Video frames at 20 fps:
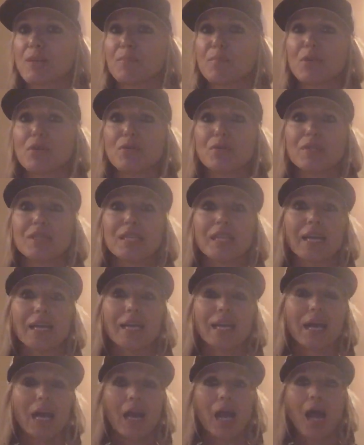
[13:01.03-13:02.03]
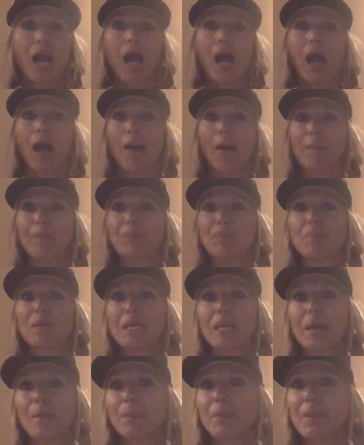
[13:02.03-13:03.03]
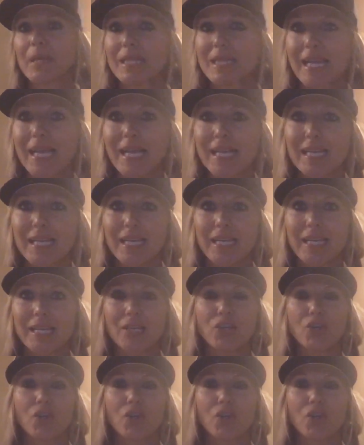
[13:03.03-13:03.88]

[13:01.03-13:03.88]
abusing, manipulating,